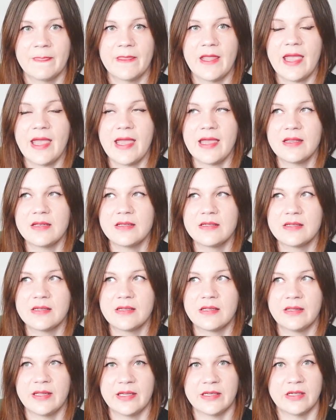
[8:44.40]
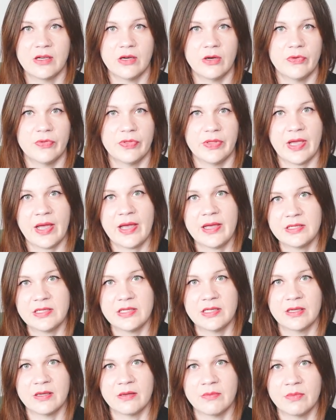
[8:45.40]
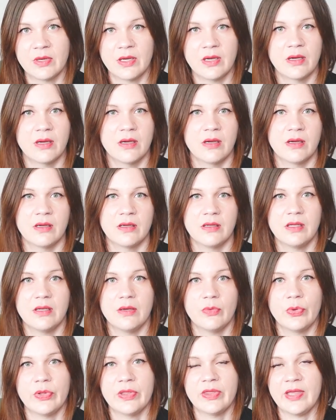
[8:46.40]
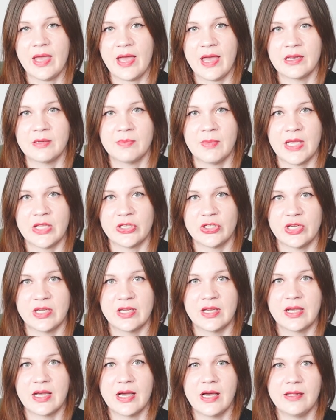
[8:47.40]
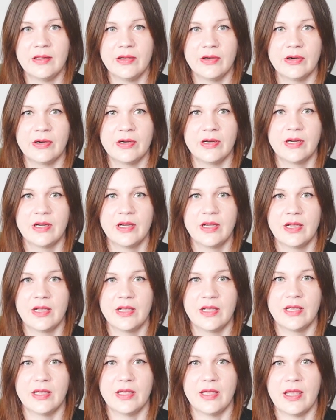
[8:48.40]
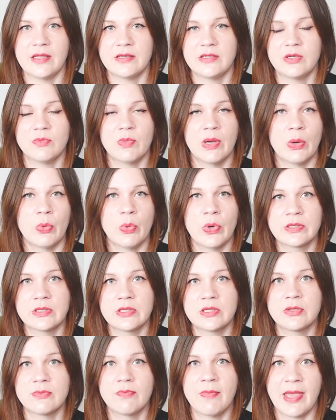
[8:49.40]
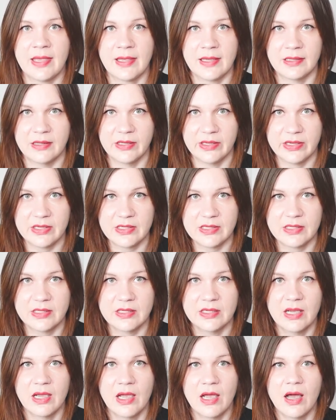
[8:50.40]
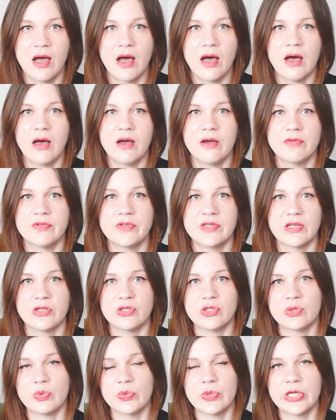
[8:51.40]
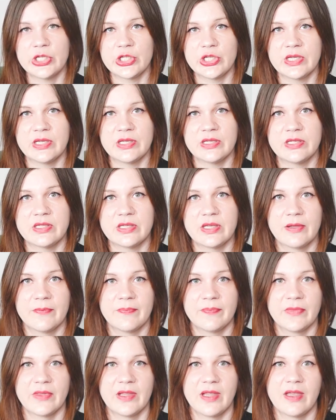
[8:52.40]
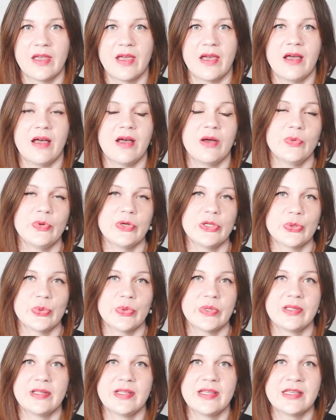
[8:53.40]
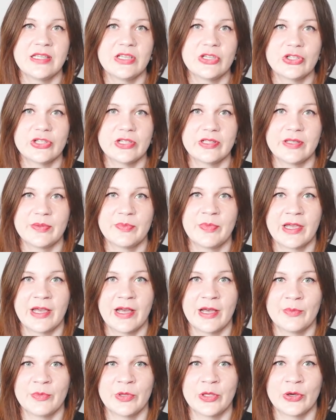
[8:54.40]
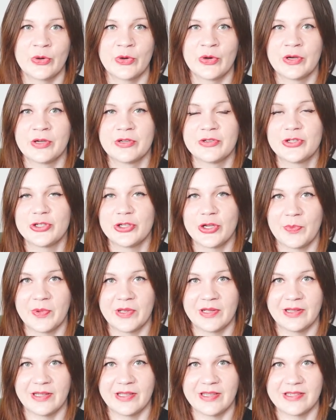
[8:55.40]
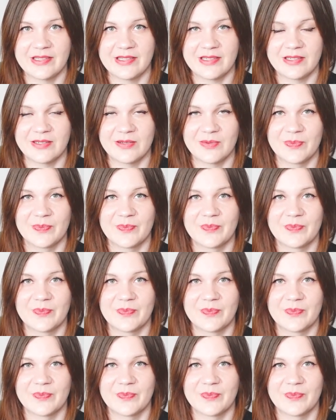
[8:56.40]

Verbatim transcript: and uh, let go of the item uh, with the unmatching color and you might want to make a list of such switches uh, which will initially become your shopping list.